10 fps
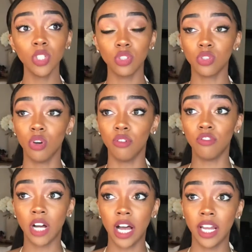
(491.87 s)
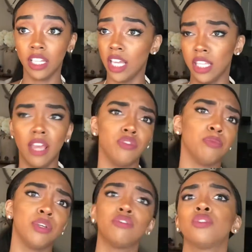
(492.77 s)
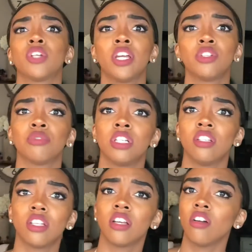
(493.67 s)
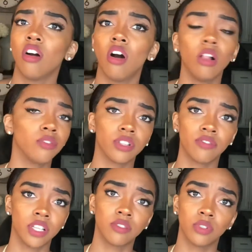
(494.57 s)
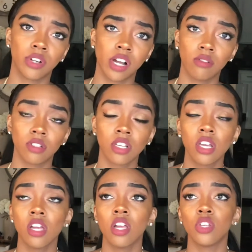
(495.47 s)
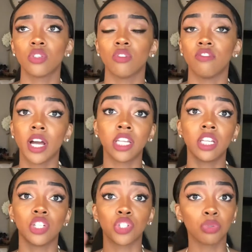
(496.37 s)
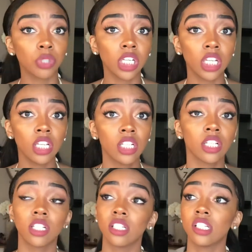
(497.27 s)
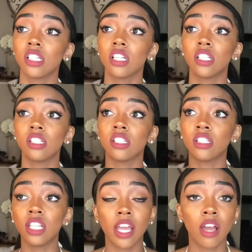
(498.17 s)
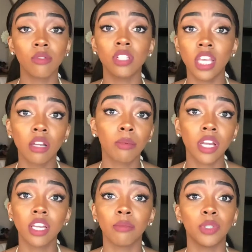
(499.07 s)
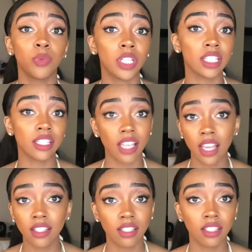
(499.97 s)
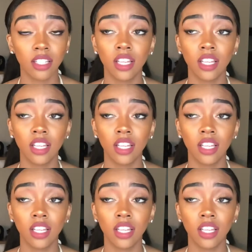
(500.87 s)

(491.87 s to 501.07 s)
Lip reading: So find, like, they have beautiful giant trees like all over the festival grounds. So find a tree, sit down, take a break in between sets.